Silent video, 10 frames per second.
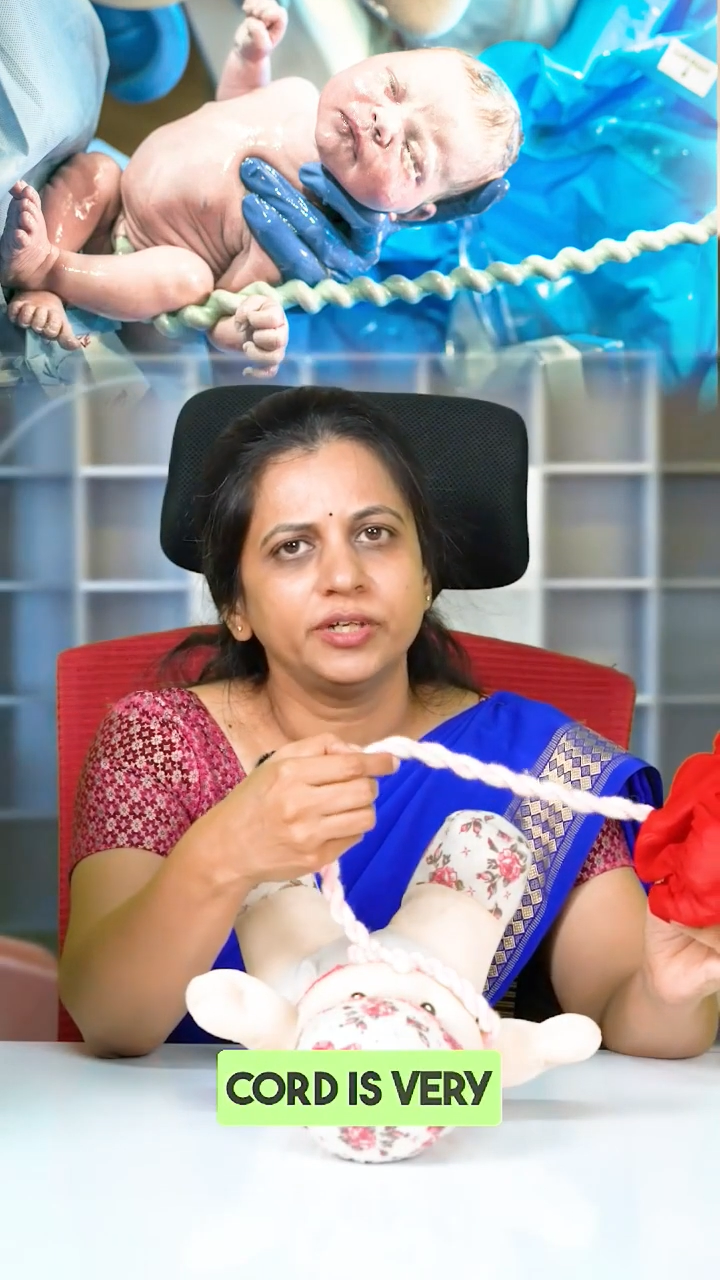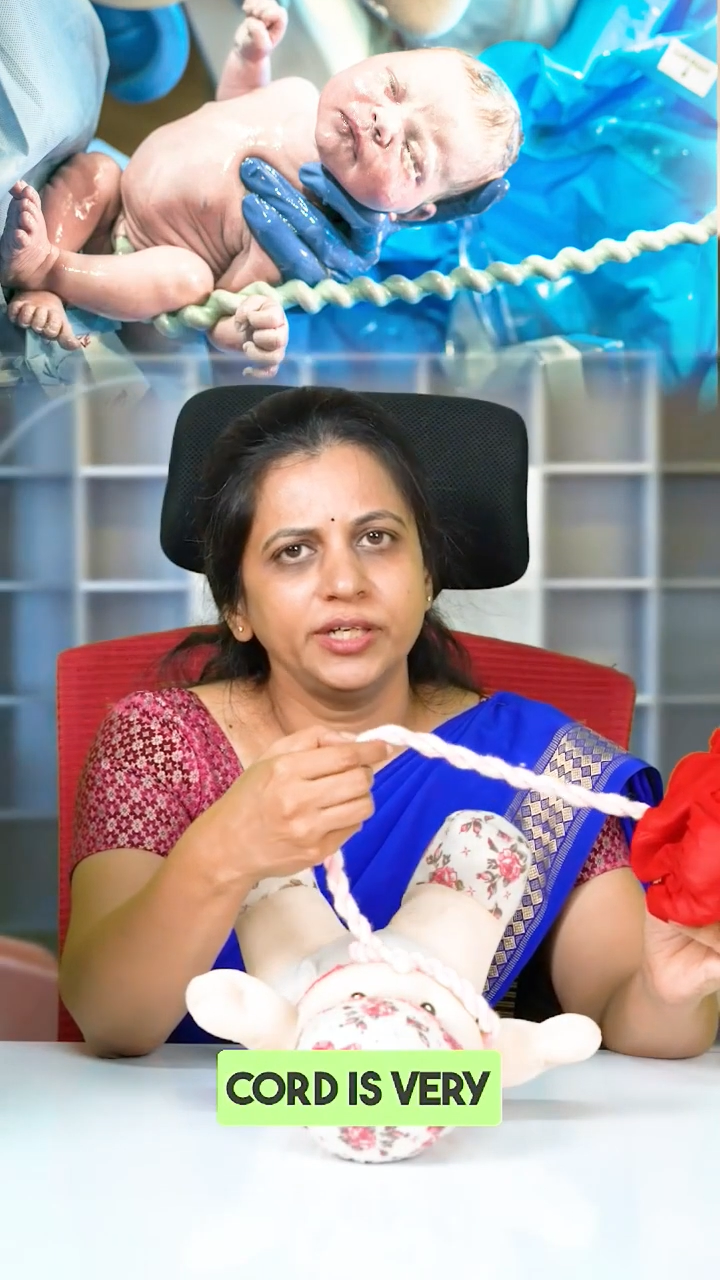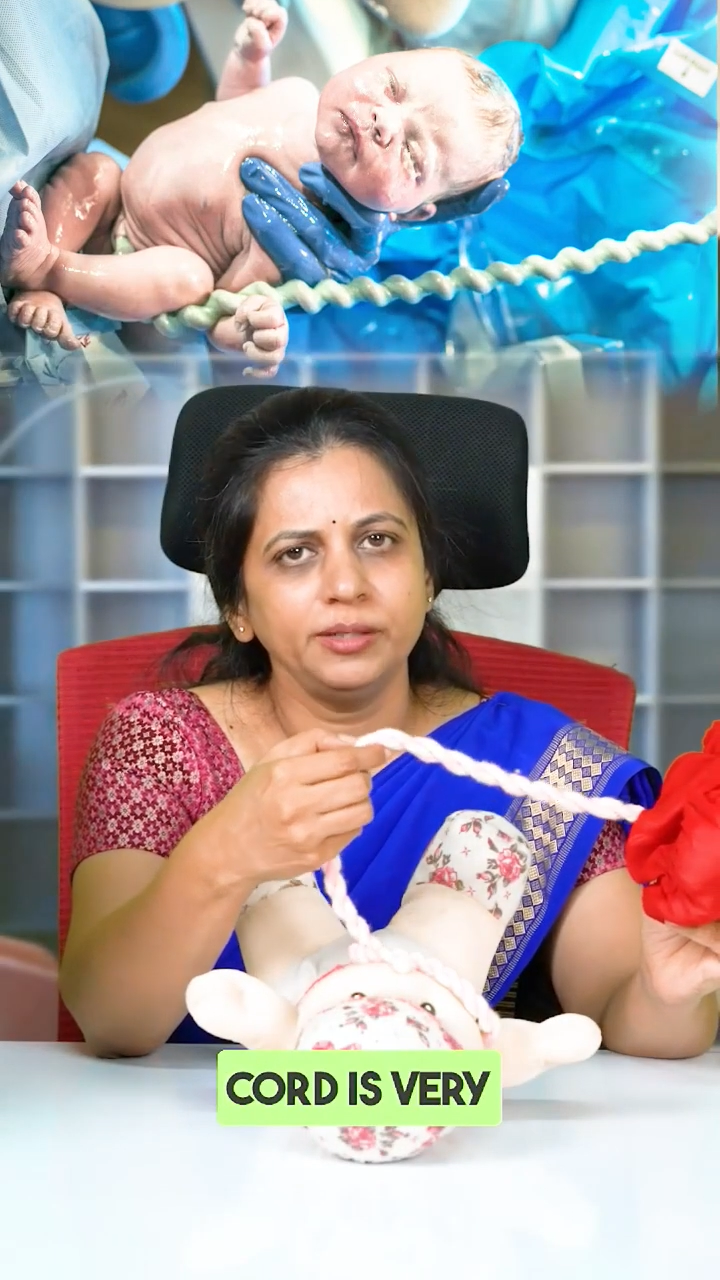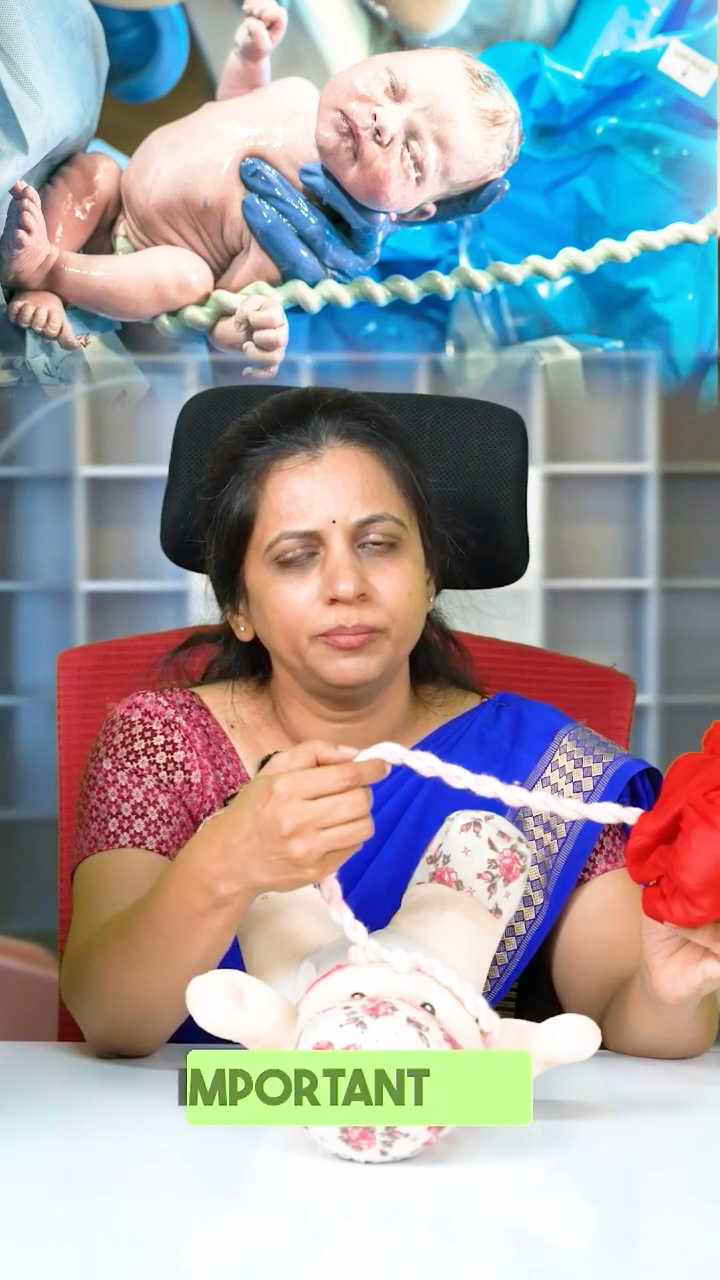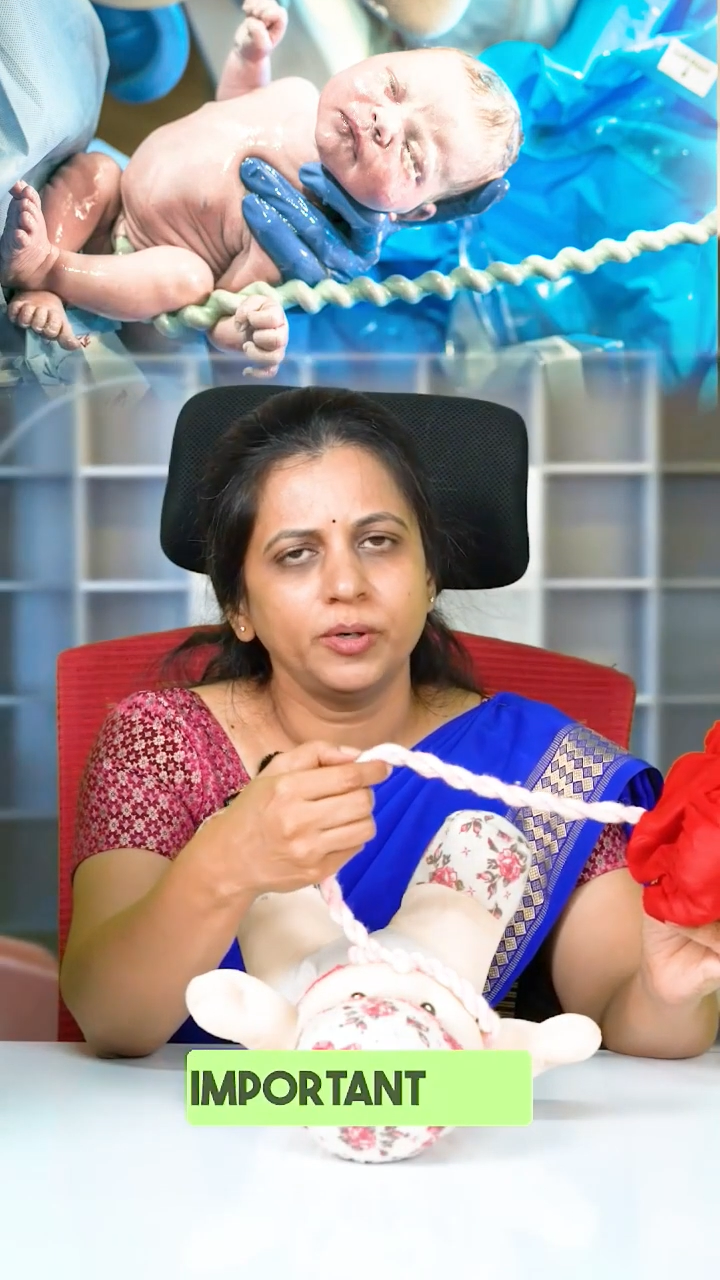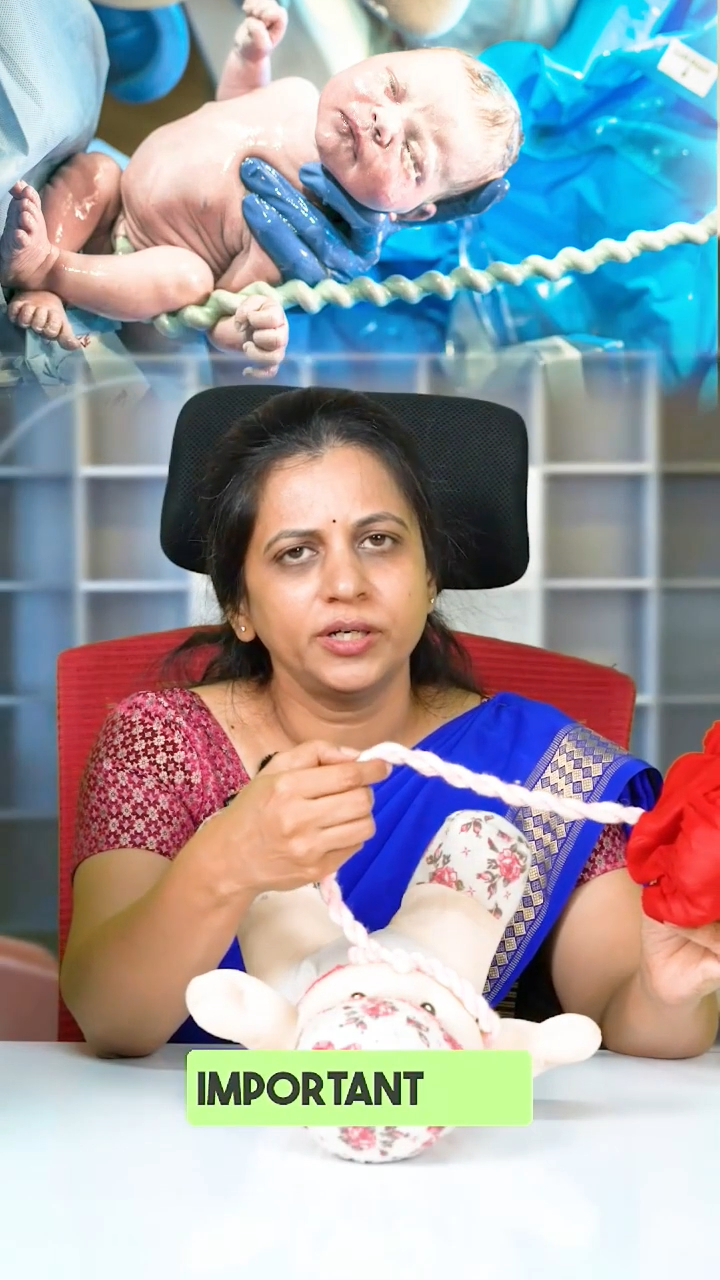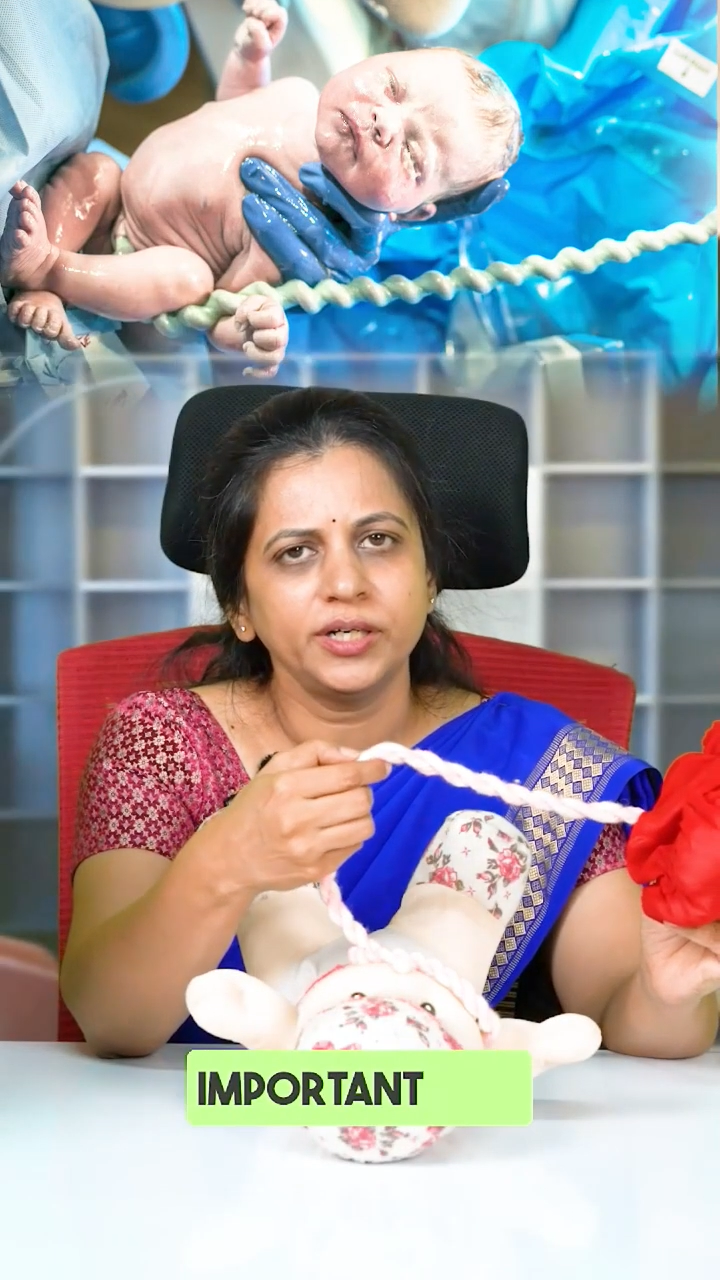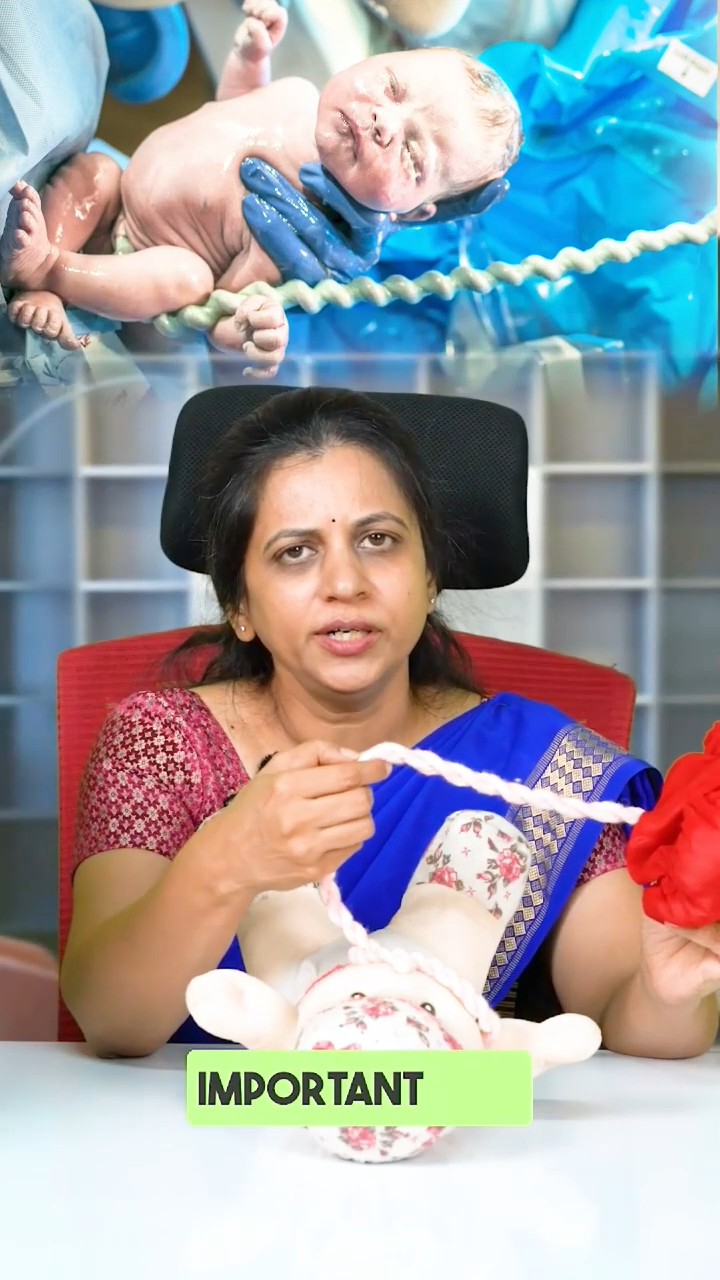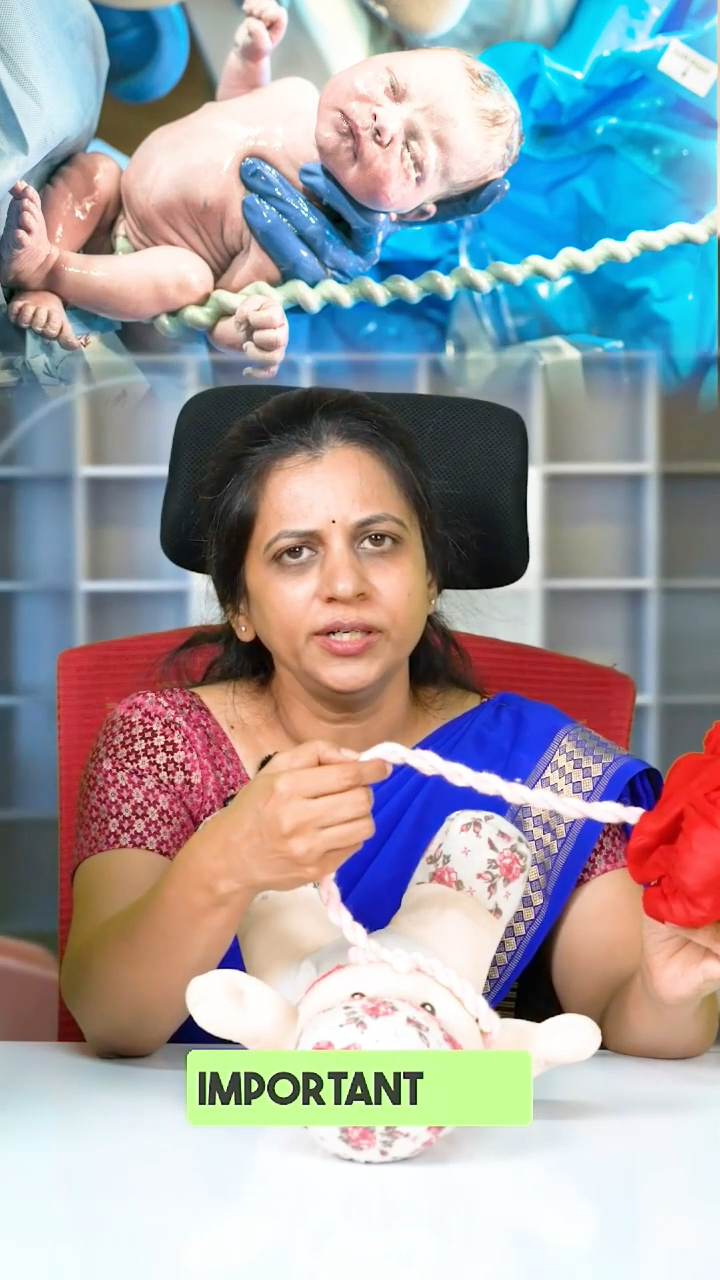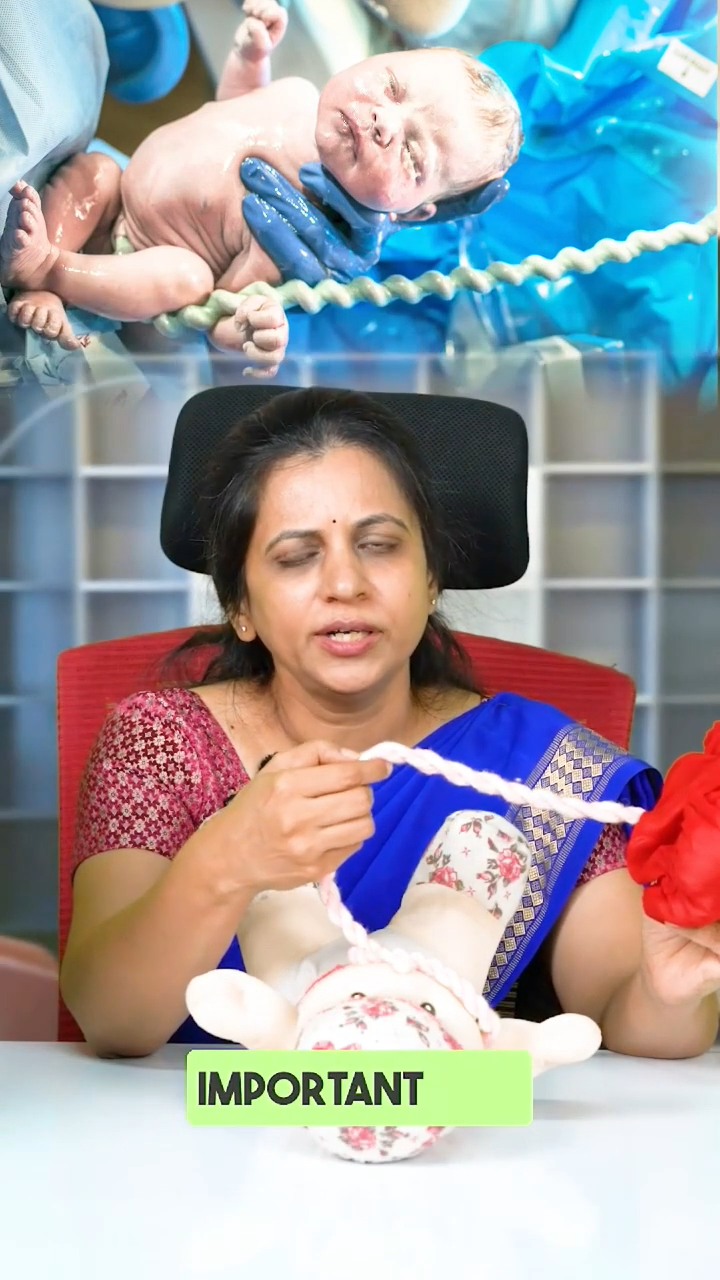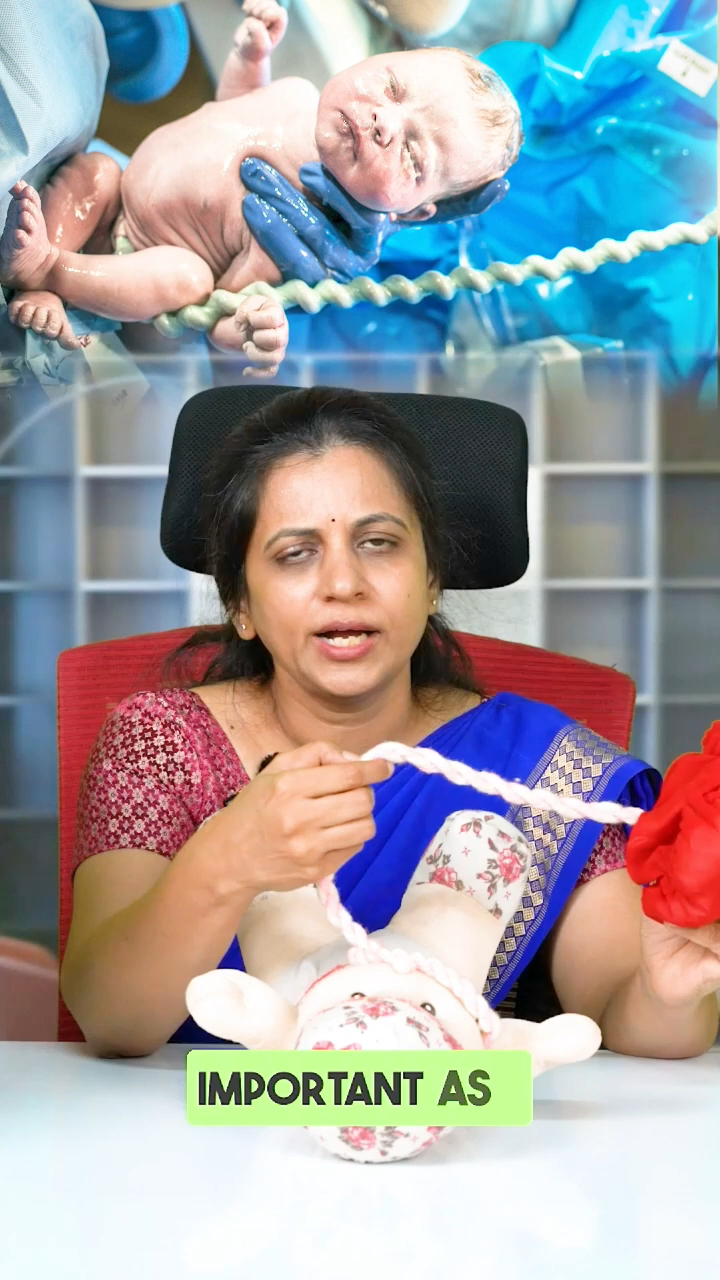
very important